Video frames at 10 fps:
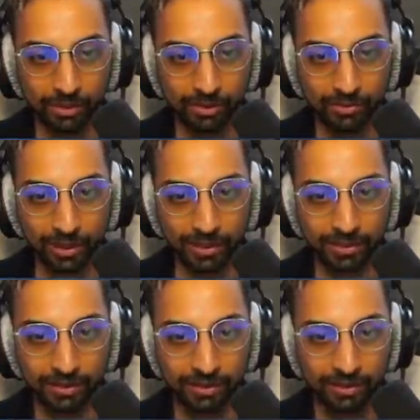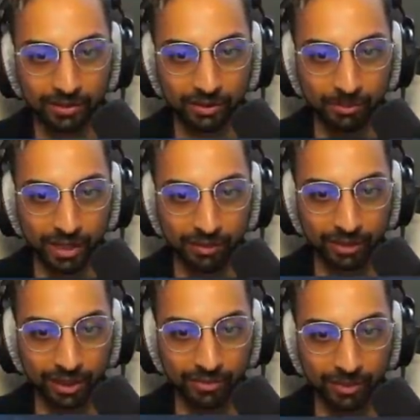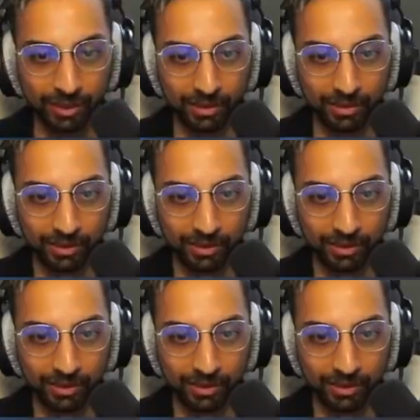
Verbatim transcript: wants to flank. Might have to help her.